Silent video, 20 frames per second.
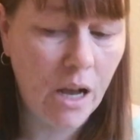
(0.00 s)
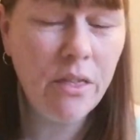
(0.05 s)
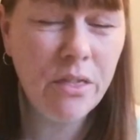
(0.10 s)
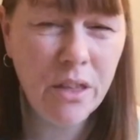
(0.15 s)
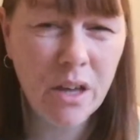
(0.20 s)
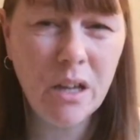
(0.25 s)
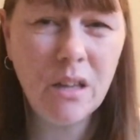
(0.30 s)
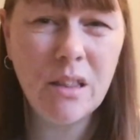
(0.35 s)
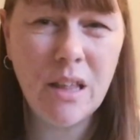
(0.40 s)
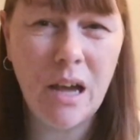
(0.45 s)
I
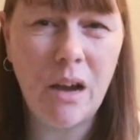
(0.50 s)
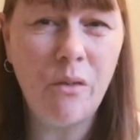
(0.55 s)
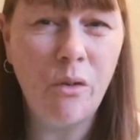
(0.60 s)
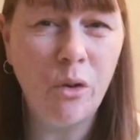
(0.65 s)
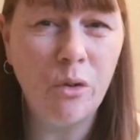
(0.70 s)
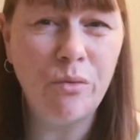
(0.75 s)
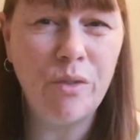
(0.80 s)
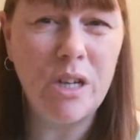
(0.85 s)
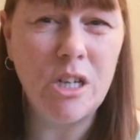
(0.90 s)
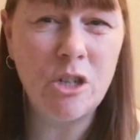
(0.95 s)
think
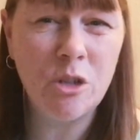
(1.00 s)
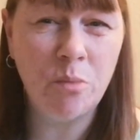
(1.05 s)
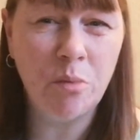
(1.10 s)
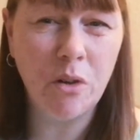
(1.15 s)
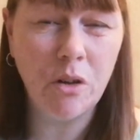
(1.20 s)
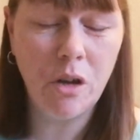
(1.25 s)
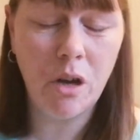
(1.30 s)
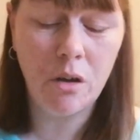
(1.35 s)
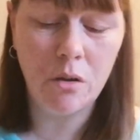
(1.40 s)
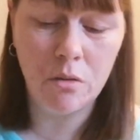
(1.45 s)
they're all
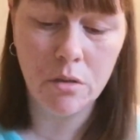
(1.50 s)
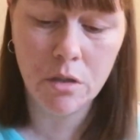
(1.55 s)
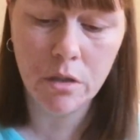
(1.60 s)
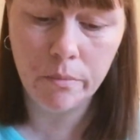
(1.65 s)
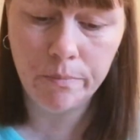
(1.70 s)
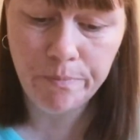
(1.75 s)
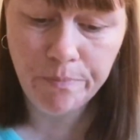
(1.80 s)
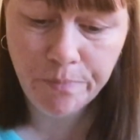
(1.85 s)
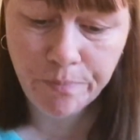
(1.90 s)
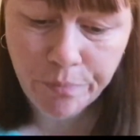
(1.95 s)
reachable
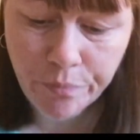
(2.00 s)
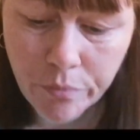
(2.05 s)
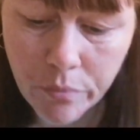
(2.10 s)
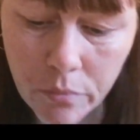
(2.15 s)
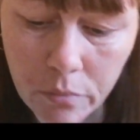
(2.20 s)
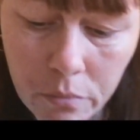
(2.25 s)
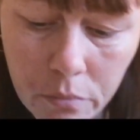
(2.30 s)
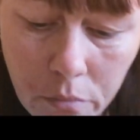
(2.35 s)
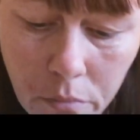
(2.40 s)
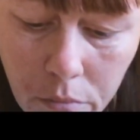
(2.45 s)
goals.
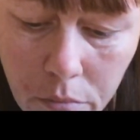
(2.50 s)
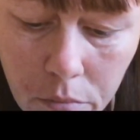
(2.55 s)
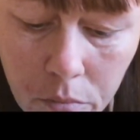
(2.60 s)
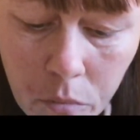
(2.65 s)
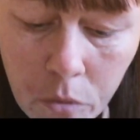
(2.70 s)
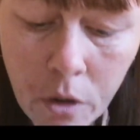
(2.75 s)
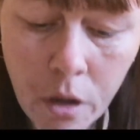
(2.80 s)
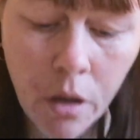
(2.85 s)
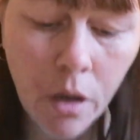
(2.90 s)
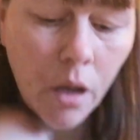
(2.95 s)

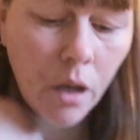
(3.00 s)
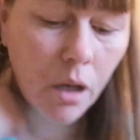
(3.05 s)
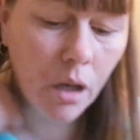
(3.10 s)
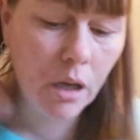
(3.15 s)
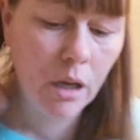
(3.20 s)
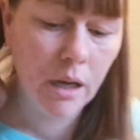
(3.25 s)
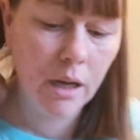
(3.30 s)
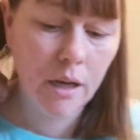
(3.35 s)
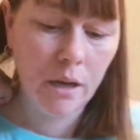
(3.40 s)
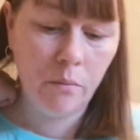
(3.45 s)

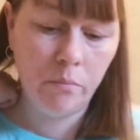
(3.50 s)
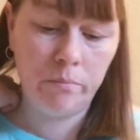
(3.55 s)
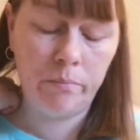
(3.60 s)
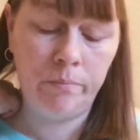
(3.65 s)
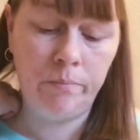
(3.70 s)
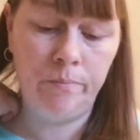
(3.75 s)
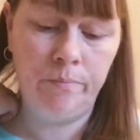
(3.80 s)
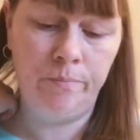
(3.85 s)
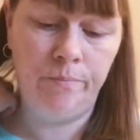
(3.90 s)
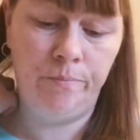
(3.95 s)

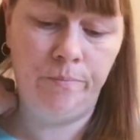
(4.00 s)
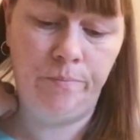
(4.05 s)
I'm